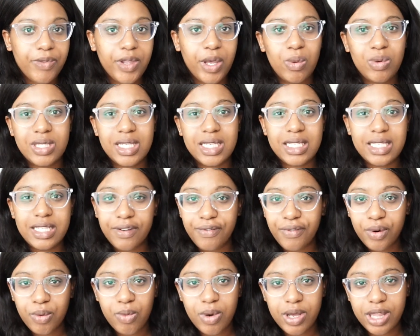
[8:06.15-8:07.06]
It was a
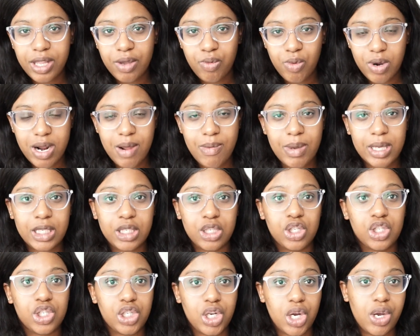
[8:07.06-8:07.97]
different one than what I'm about
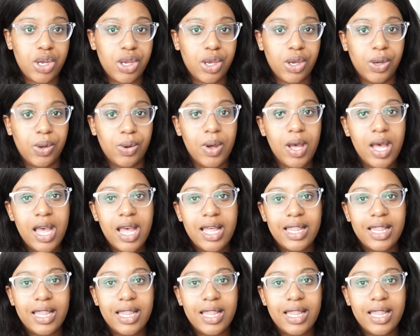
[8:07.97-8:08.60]
to show you